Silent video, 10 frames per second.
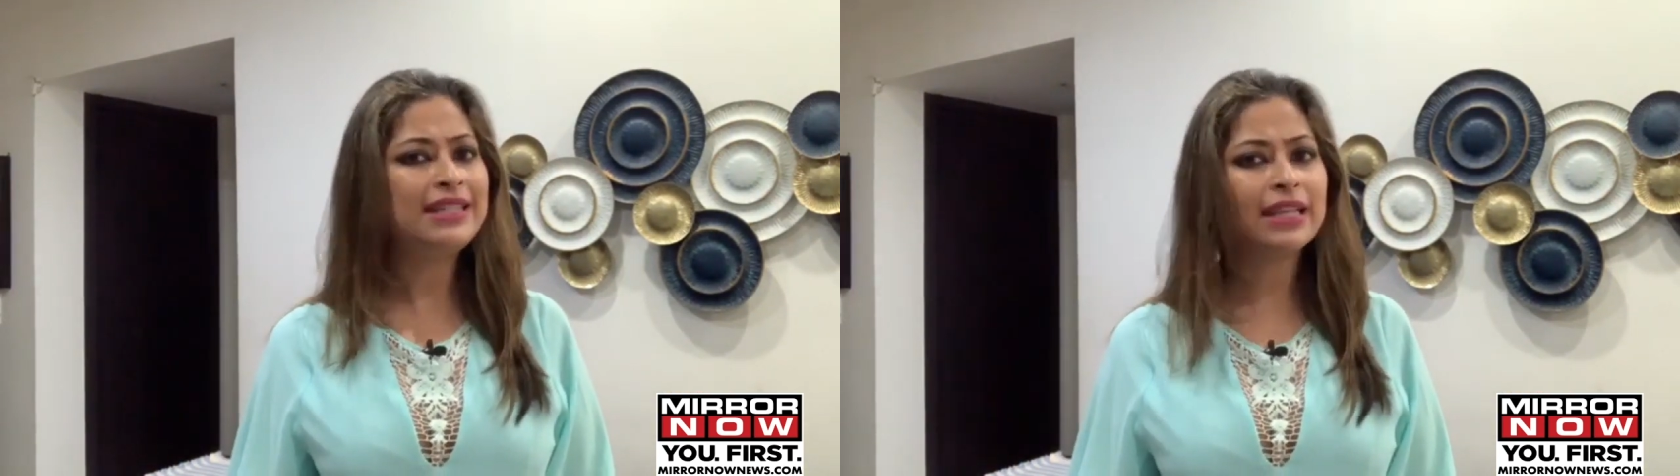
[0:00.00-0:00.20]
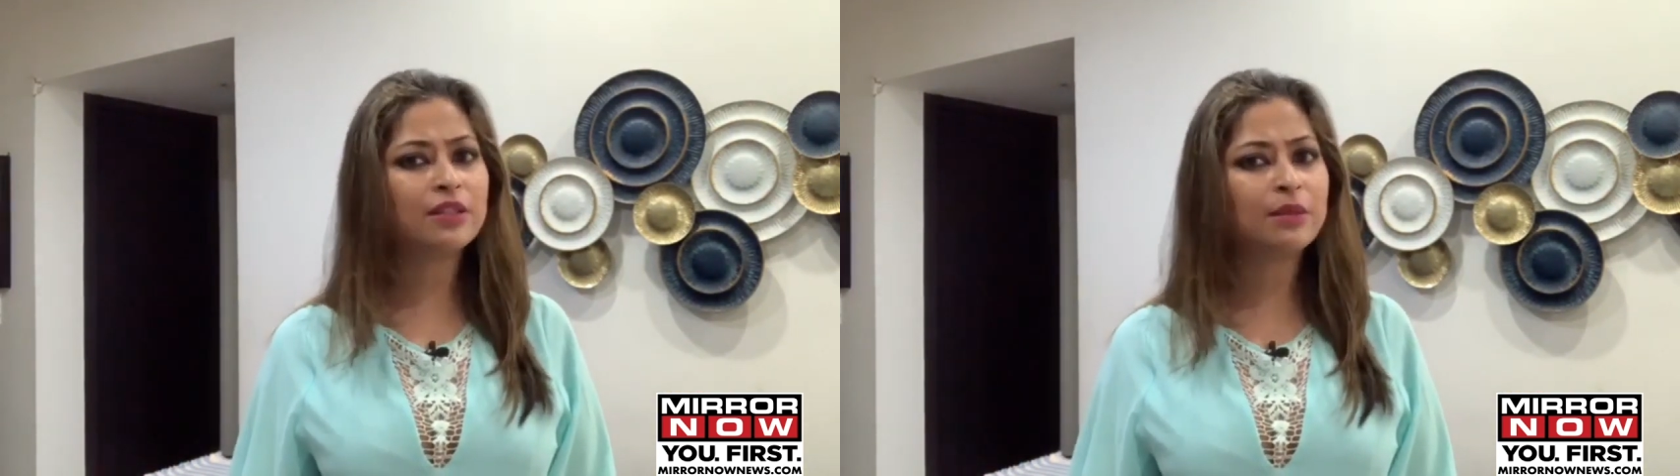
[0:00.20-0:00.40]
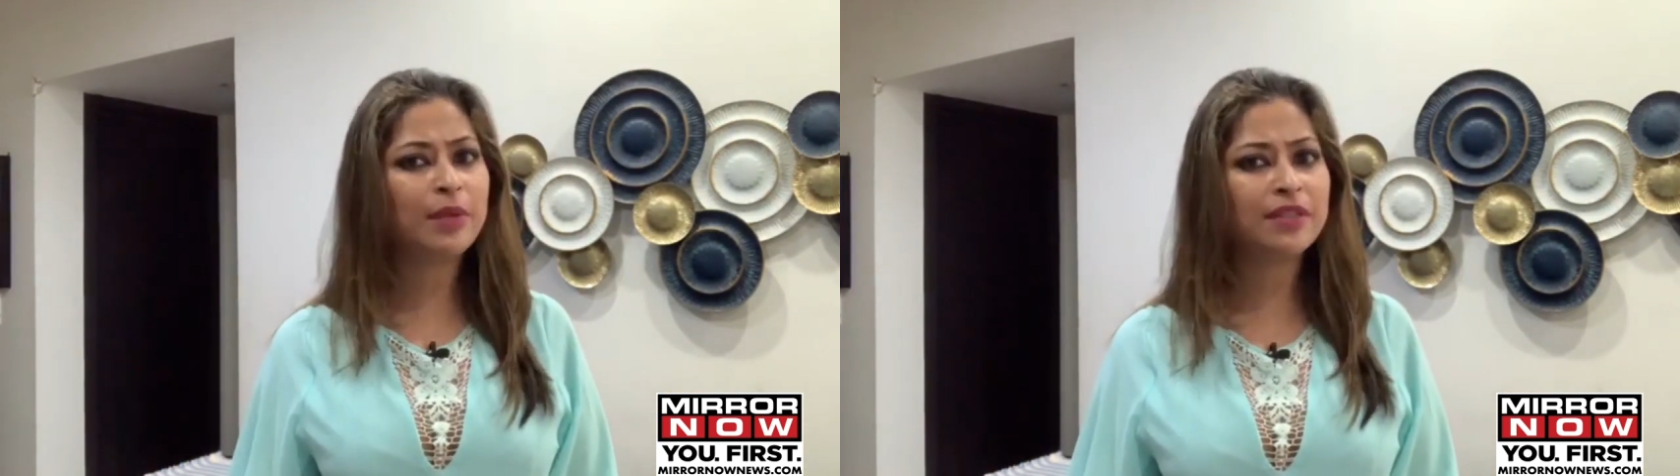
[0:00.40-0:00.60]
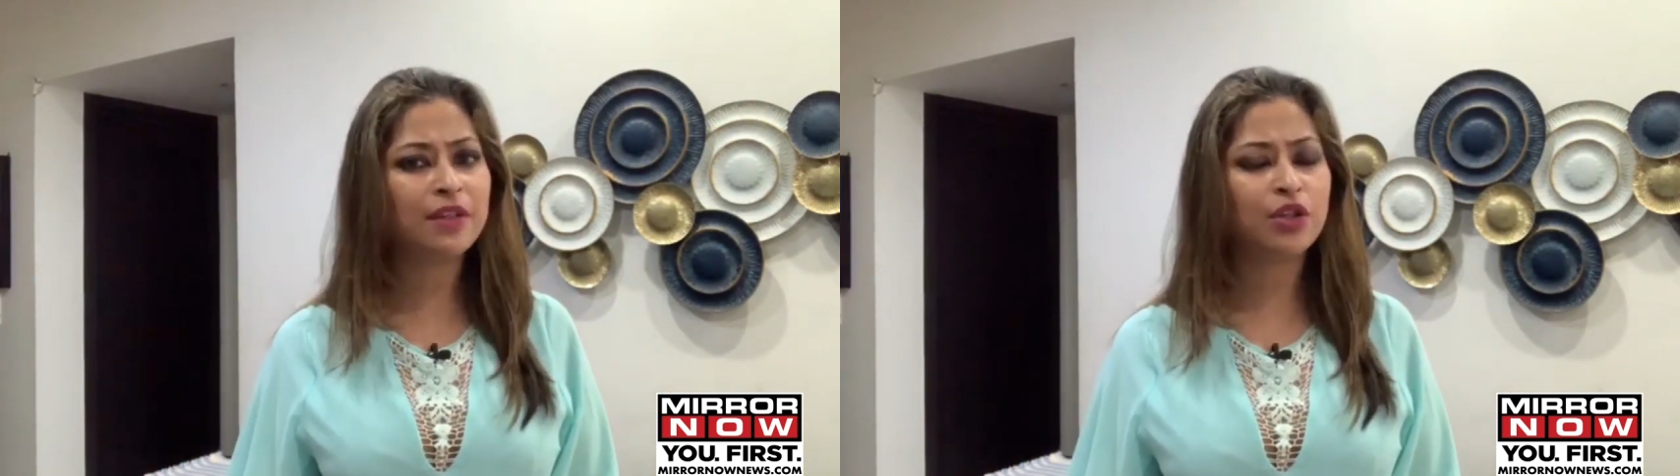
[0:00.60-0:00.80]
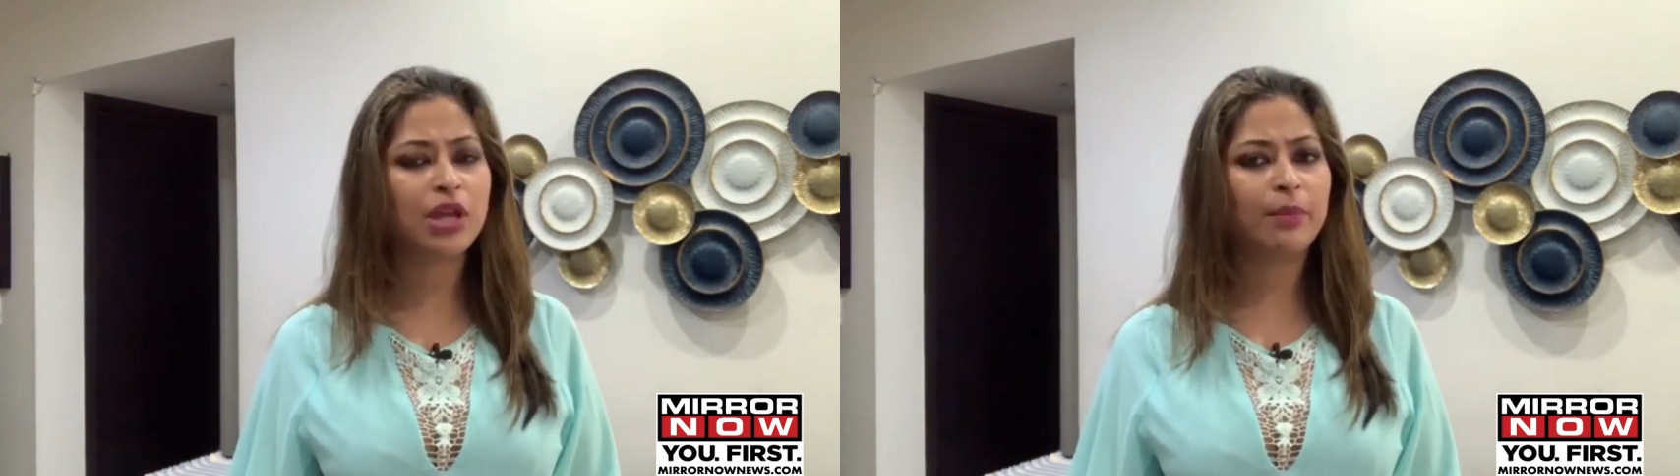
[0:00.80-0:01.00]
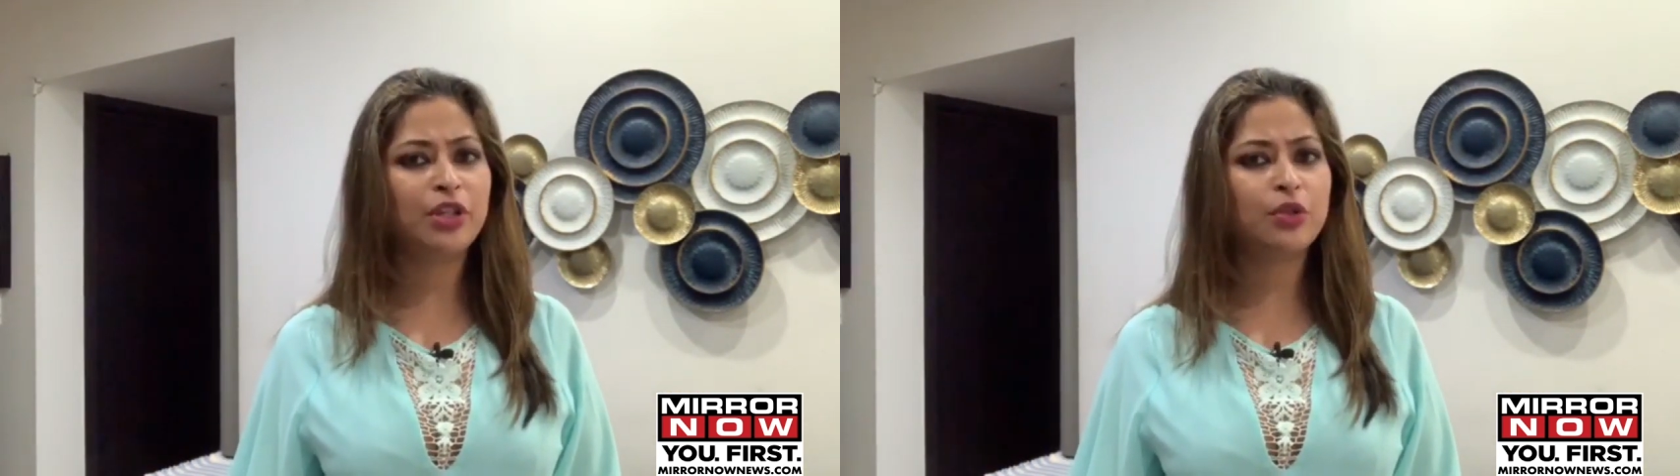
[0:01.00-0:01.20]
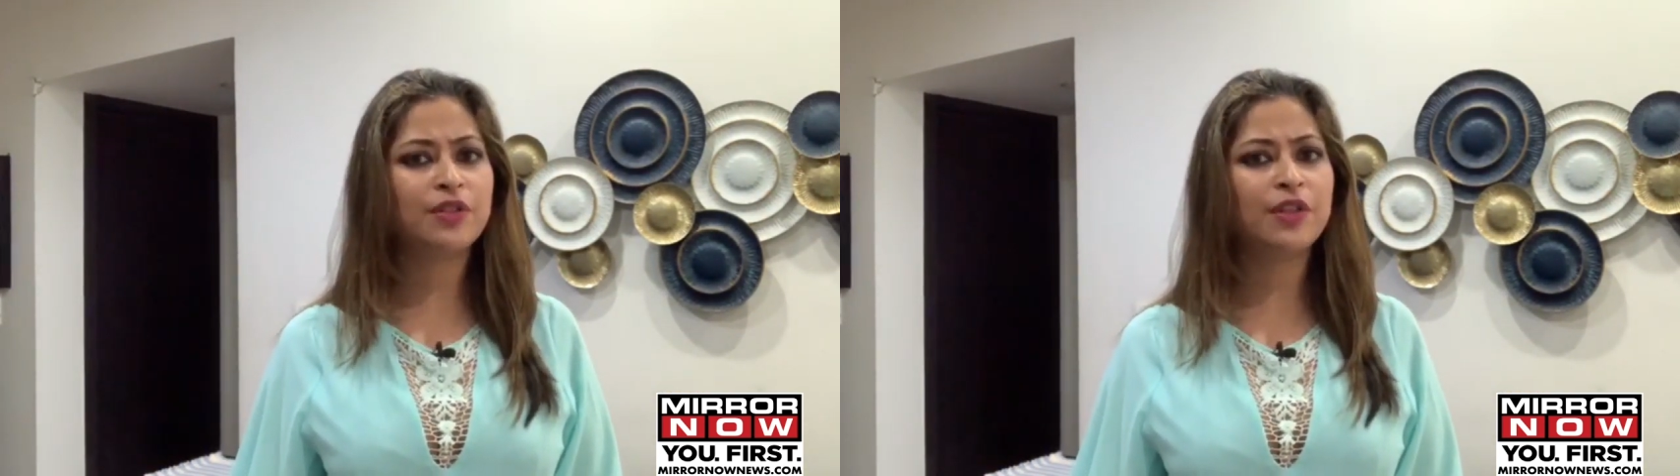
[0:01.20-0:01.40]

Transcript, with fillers: text message coming to a